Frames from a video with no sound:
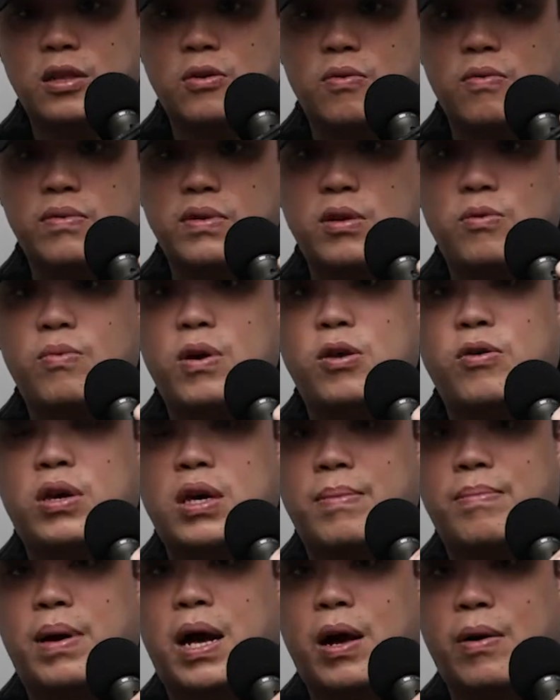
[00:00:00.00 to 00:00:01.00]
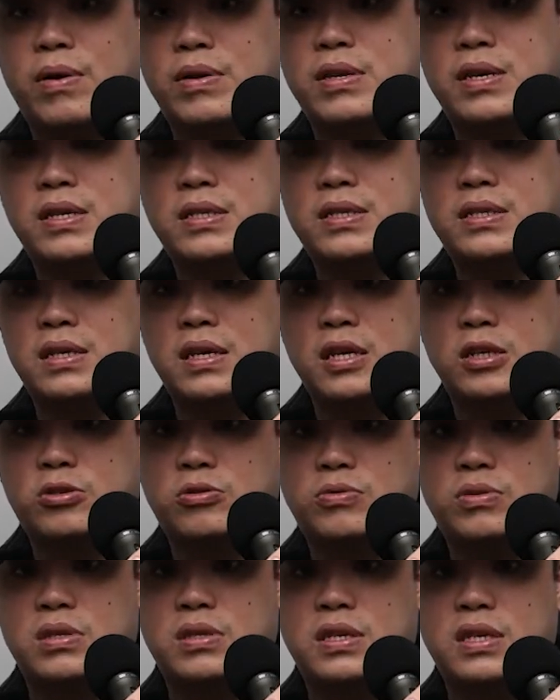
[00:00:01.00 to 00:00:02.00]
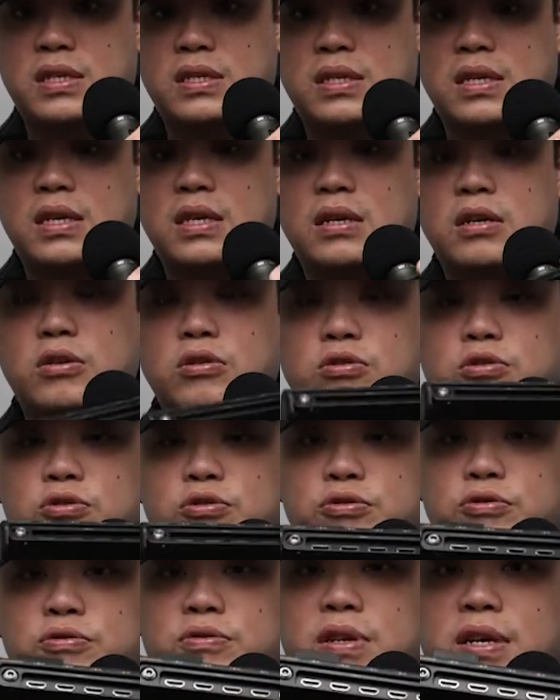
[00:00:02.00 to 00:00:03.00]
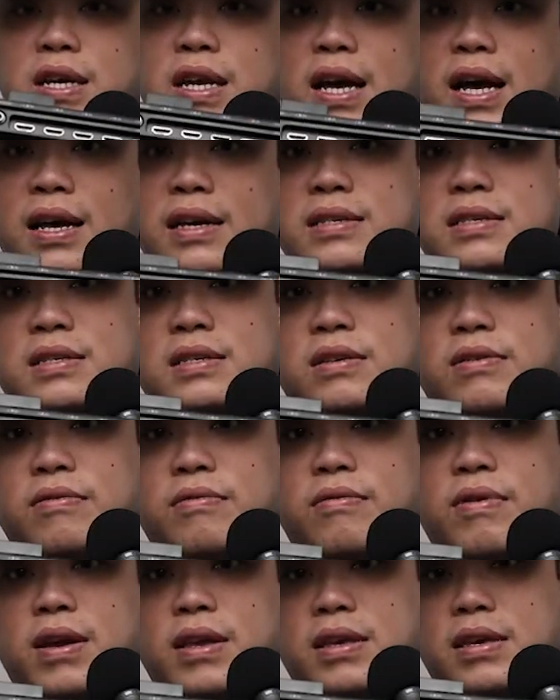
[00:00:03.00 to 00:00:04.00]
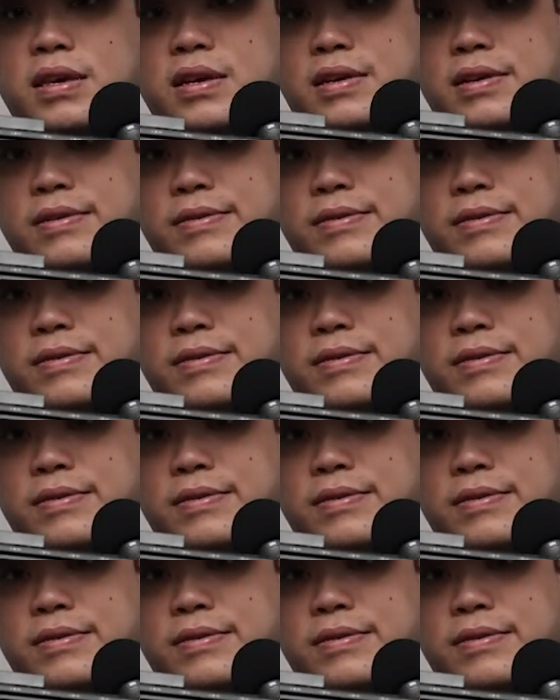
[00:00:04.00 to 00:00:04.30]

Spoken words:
the only way you can power this is through the DC, through the cast right here,